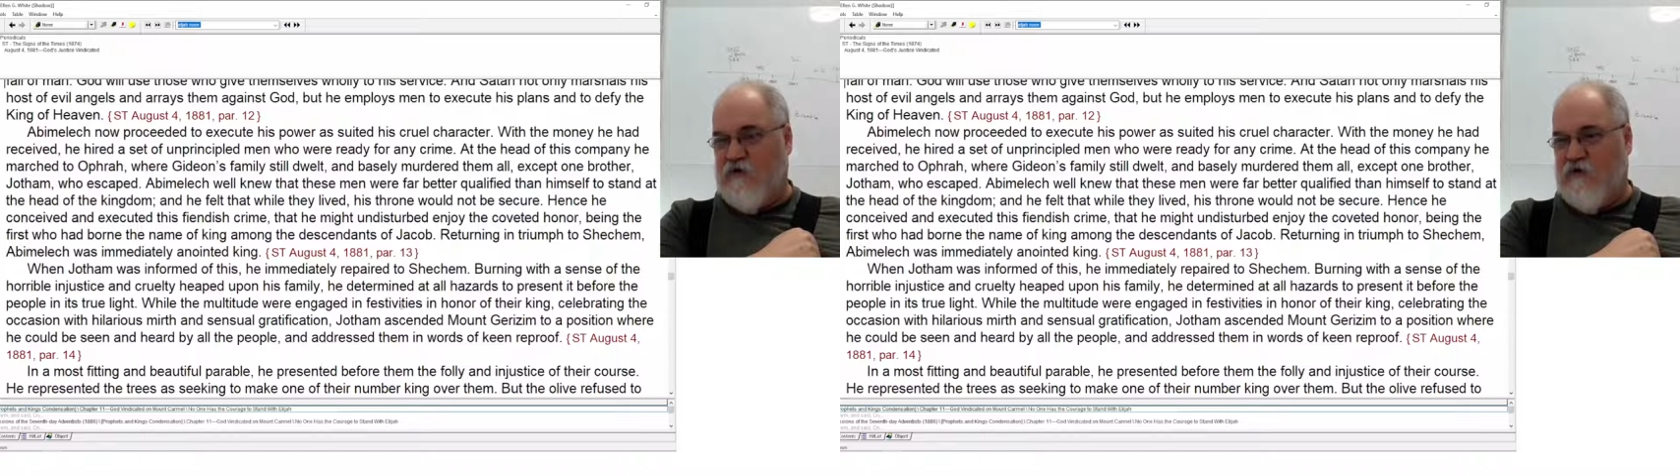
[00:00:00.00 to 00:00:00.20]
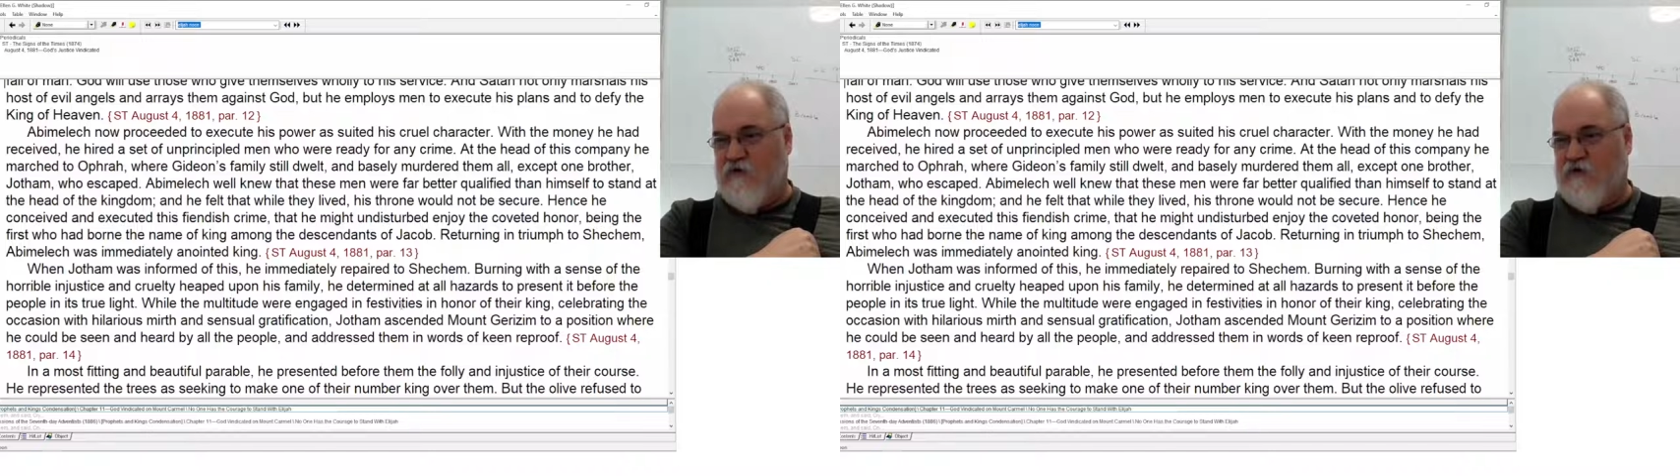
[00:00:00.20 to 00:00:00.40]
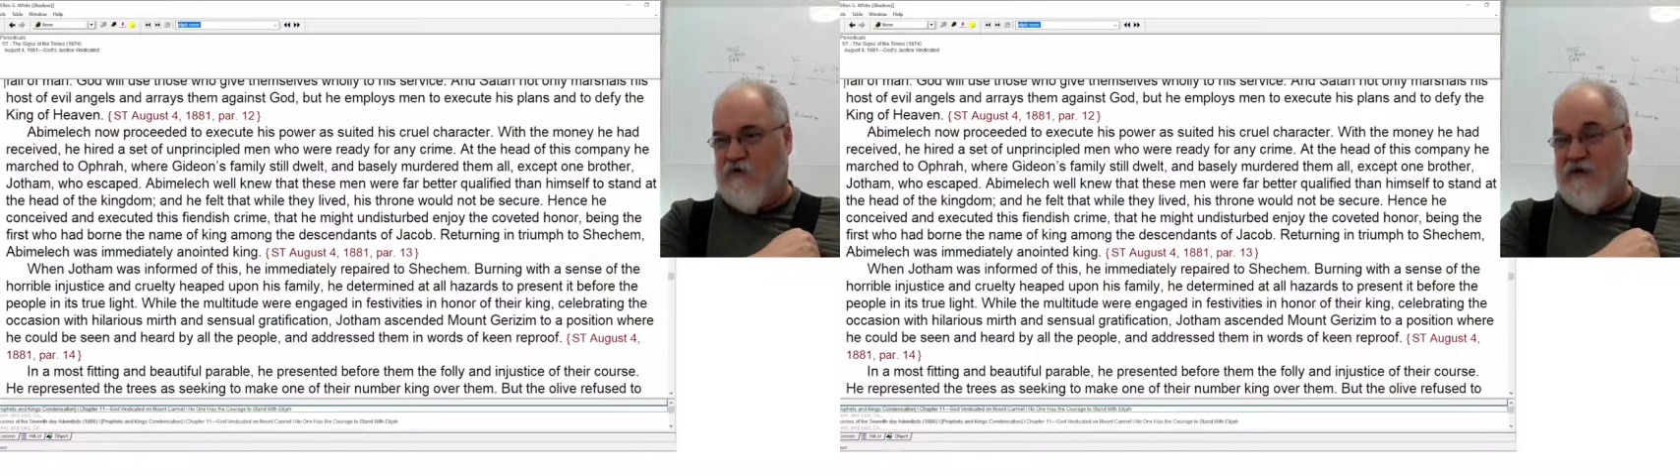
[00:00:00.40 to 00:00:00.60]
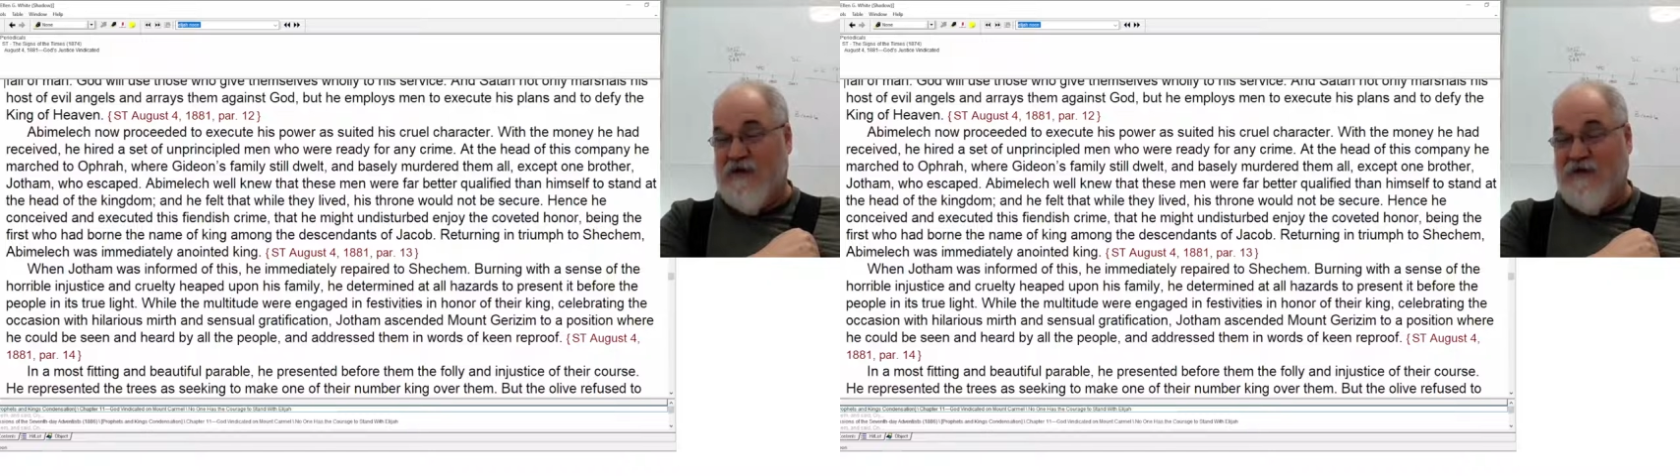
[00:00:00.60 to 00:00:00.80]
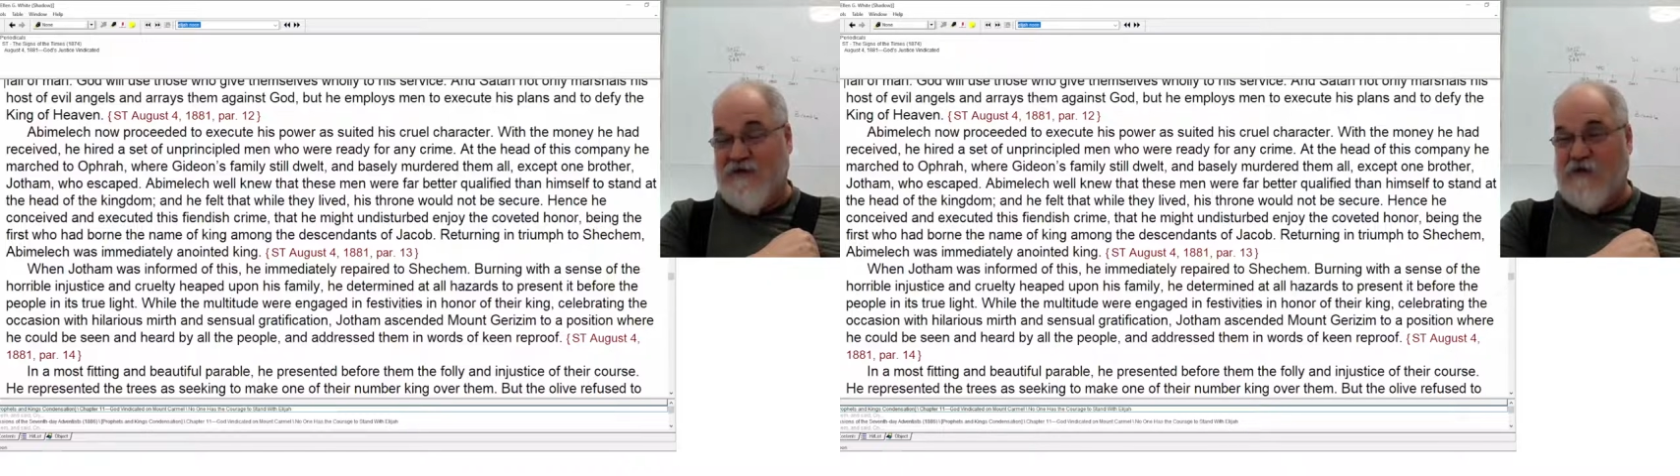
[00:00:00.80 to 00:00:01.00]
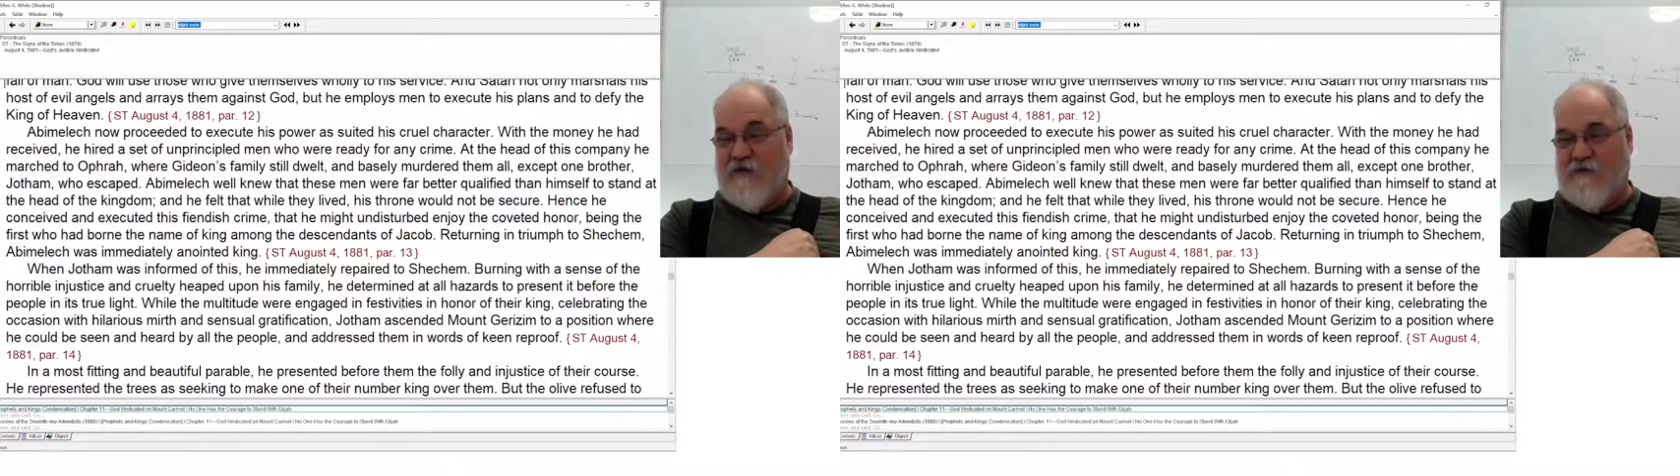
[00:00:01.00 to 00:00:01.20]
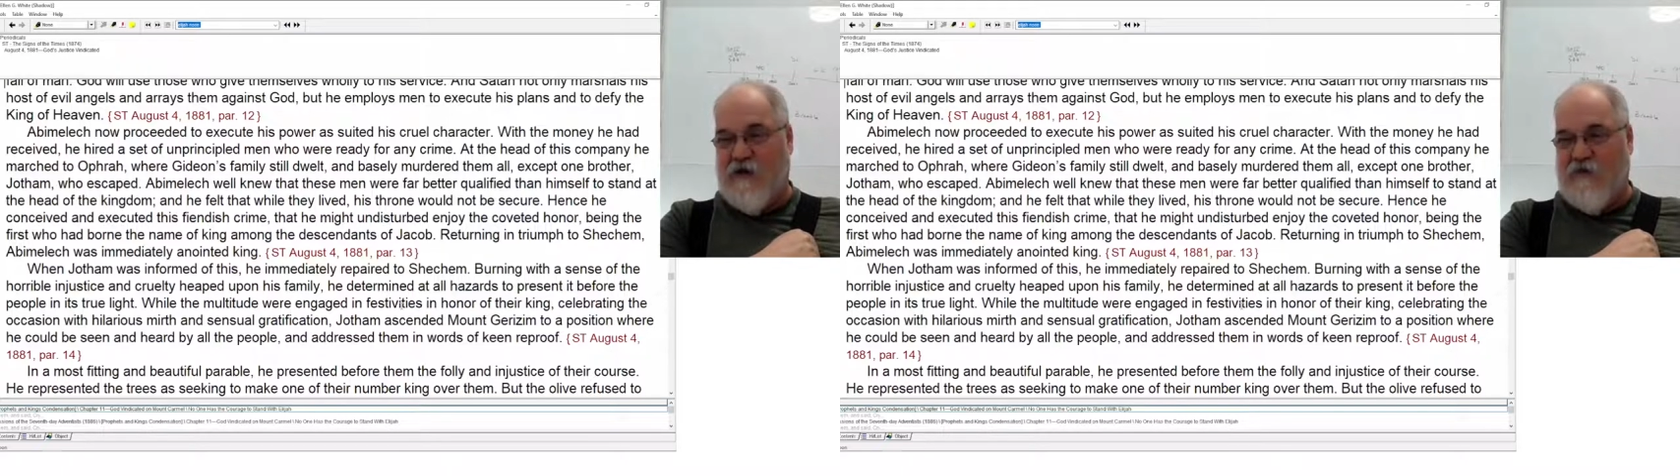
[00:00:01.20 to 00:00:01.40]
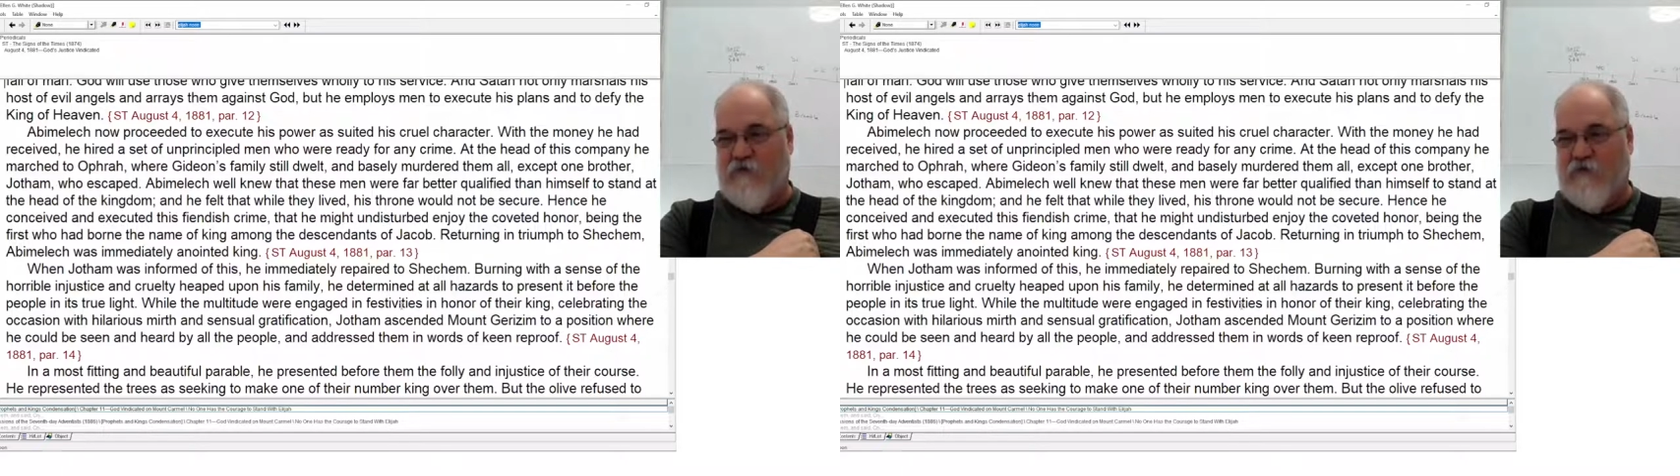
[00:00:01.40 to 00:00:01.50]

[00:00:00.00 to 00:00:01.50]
so there is a type